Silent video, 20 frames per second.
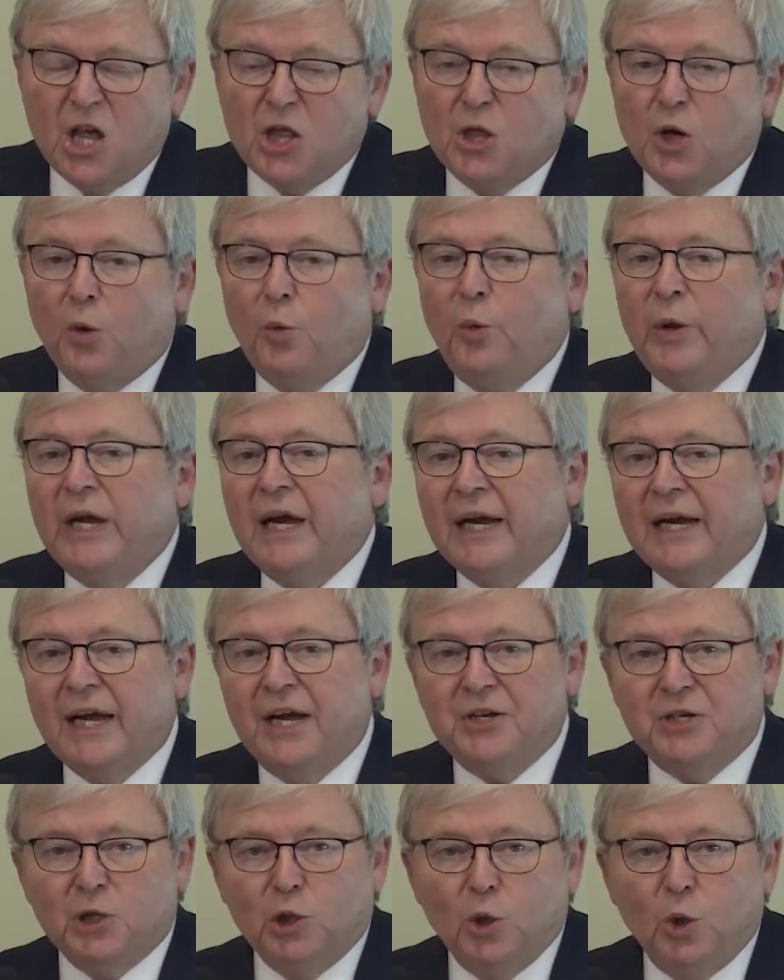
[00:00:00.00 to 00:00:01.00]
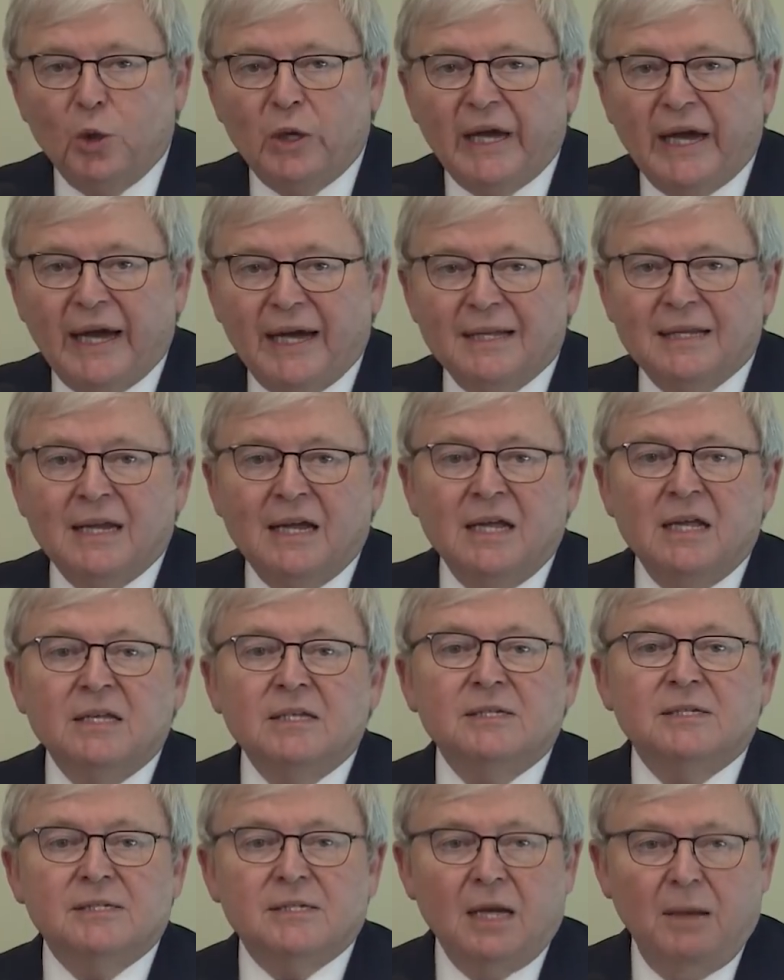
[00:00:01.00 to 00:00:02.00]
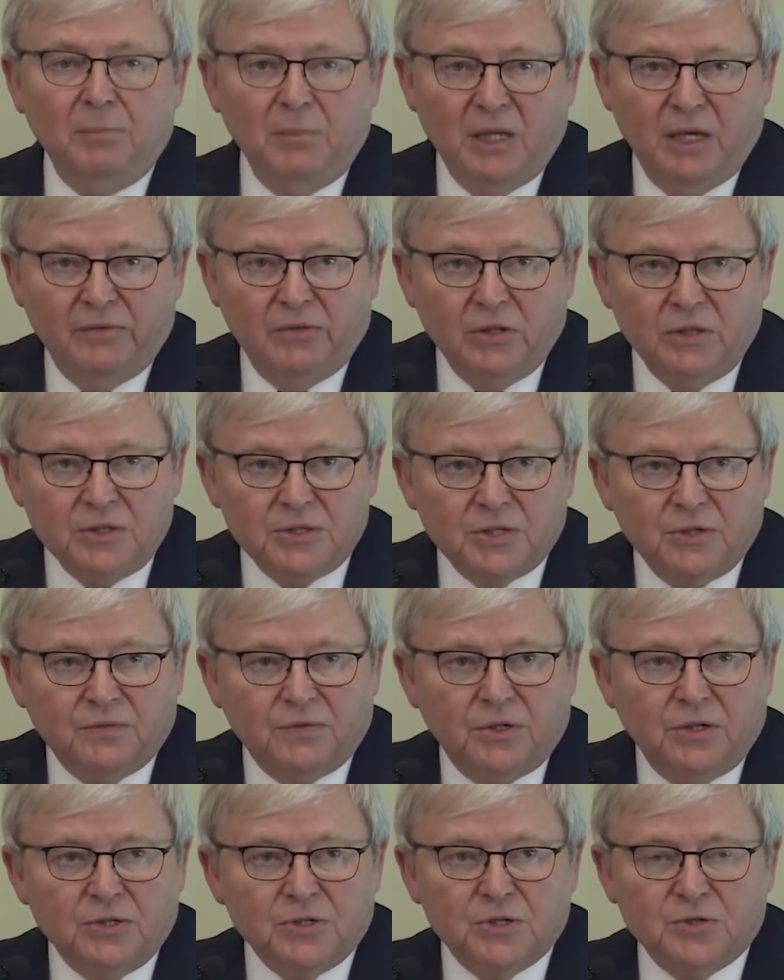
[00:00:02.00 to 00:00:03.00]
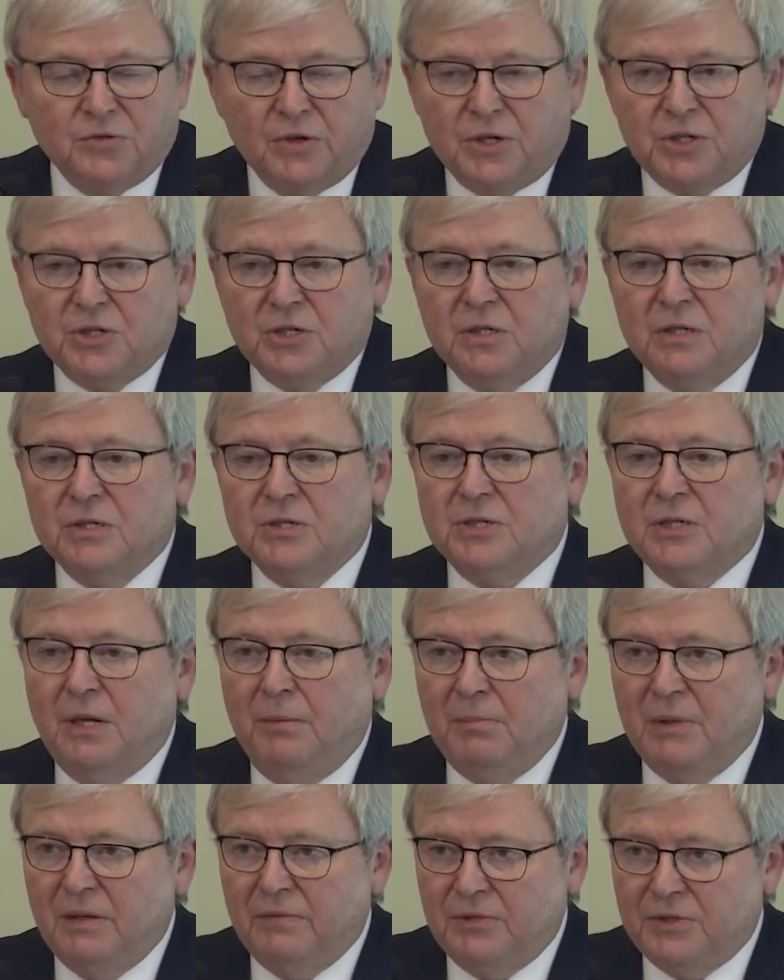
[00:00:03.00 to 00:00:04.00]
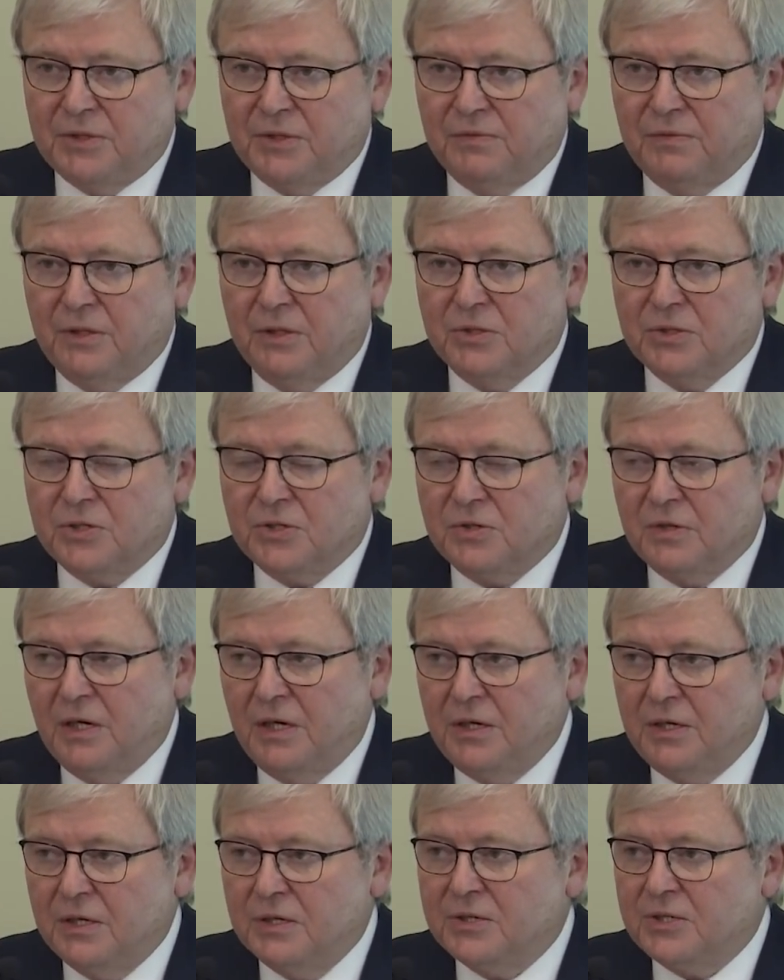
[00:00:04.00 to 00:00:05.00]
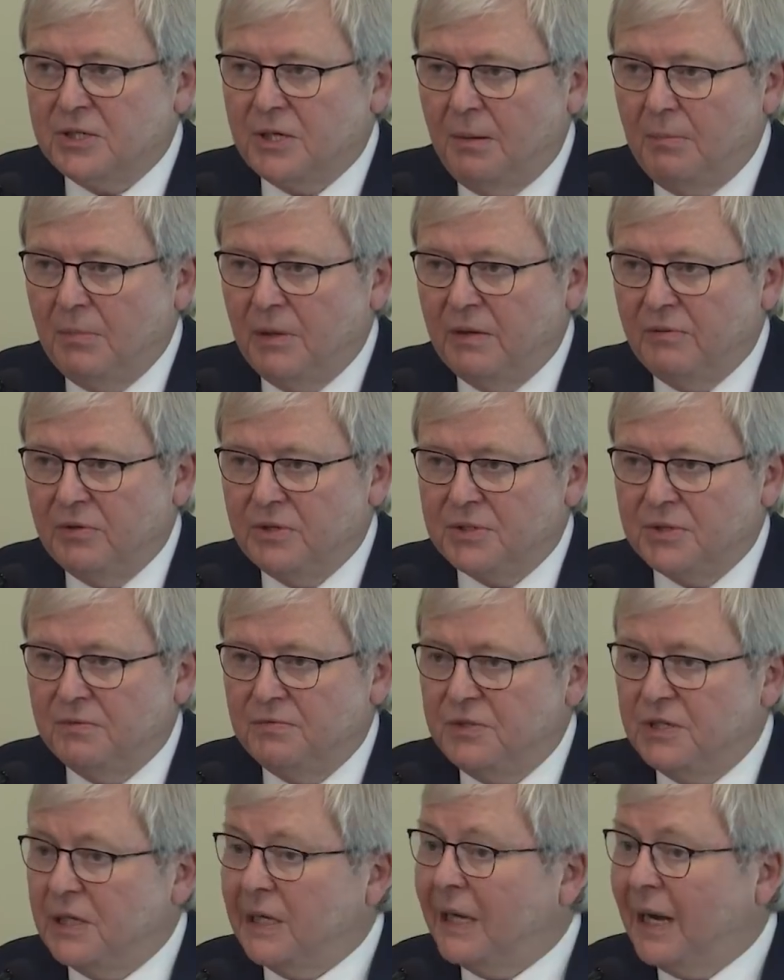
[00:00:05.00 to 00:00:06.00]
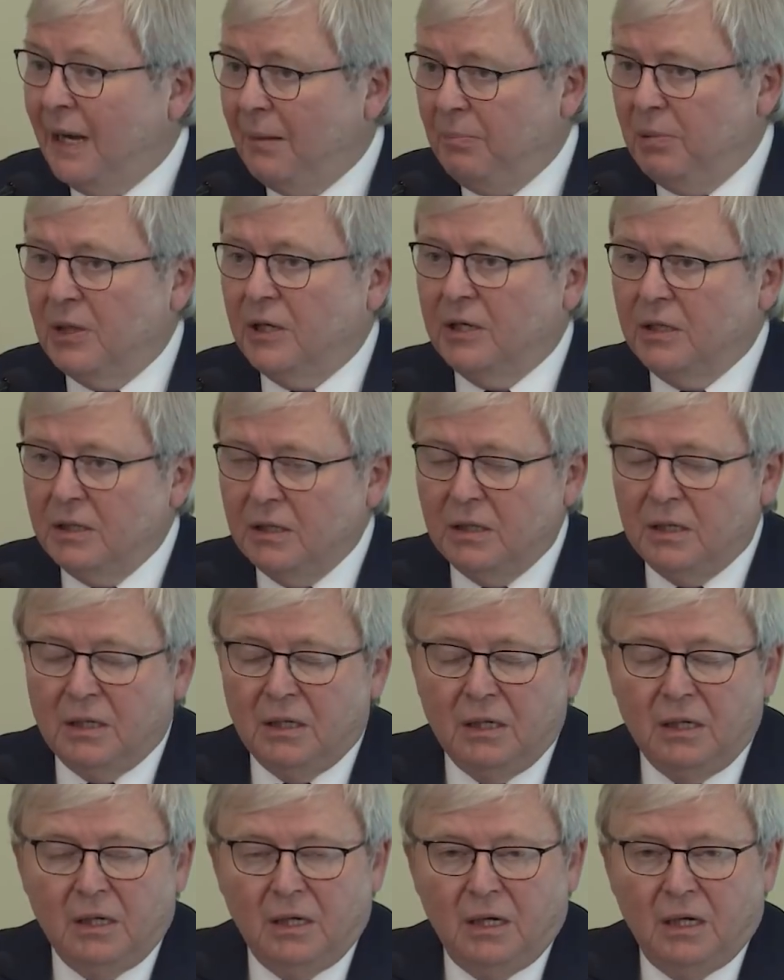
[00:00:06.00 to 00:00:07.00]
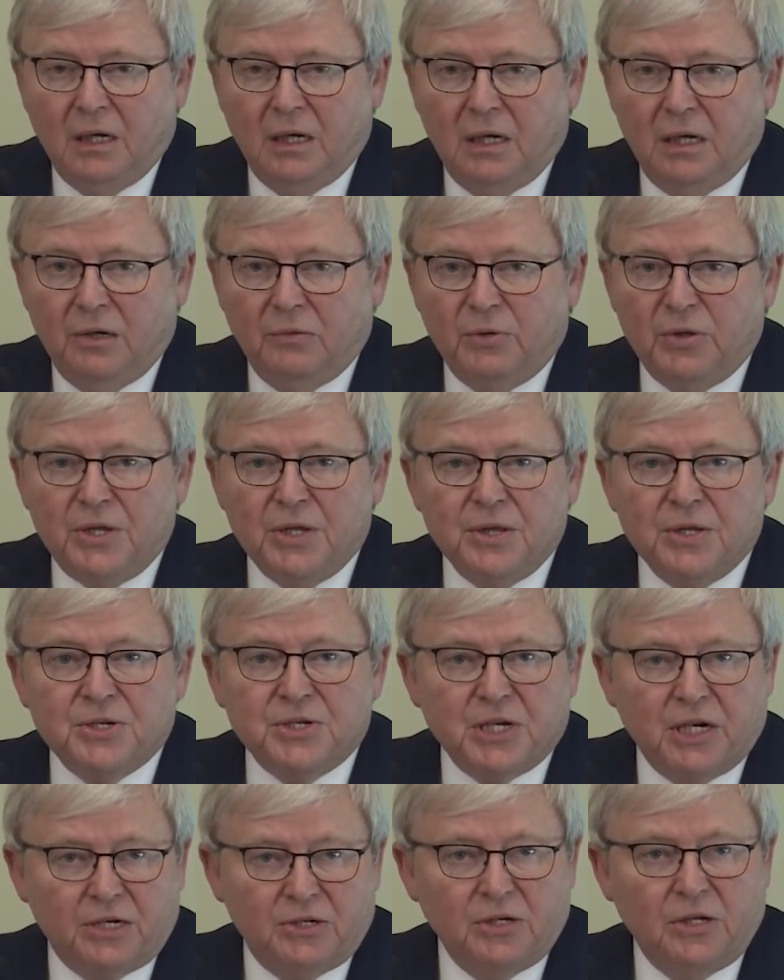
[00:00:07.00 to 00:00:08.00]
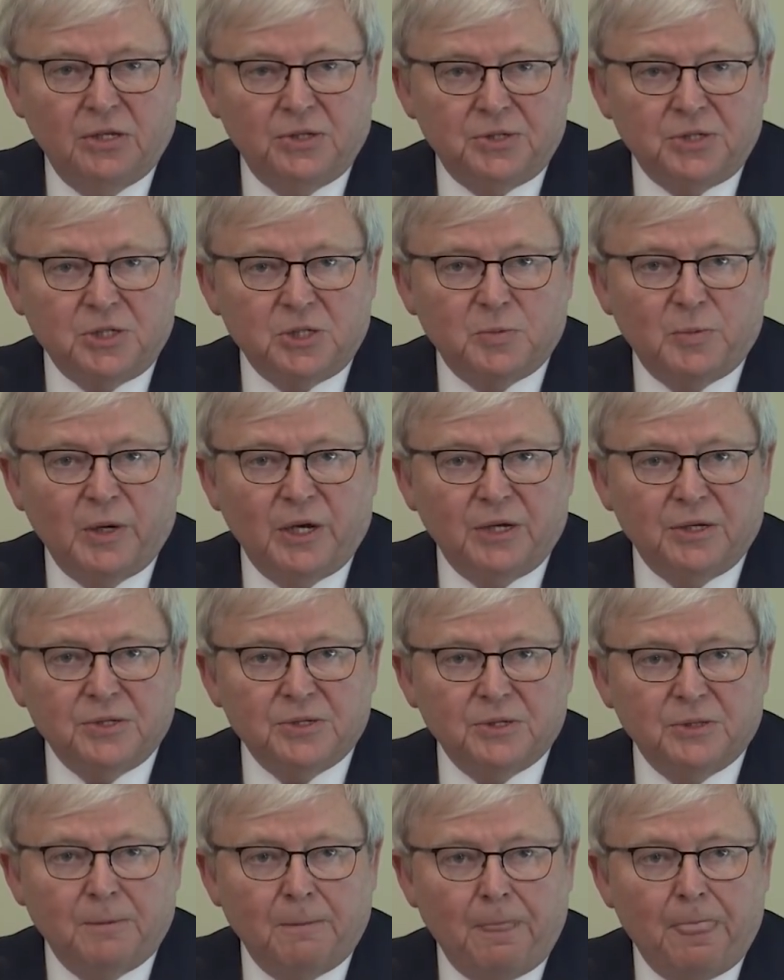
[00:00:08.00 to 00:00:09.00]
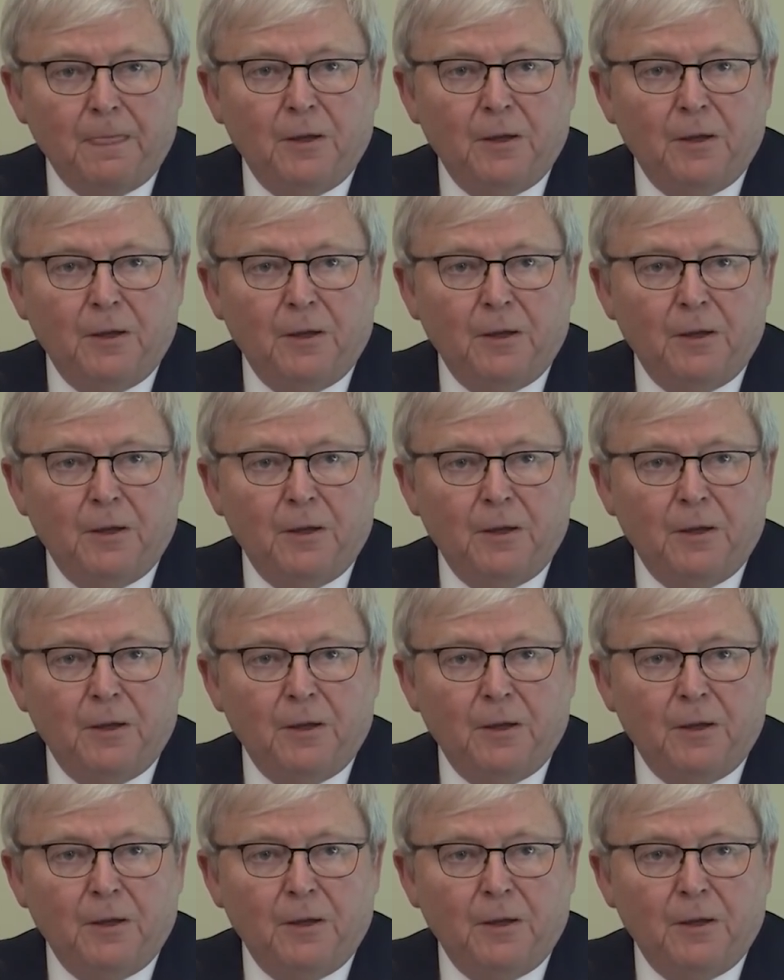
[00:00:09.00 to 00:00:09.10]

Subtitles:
that we are going to look at some levels of constriction, some levels of constraint, and some levels of decoupling within the technology space.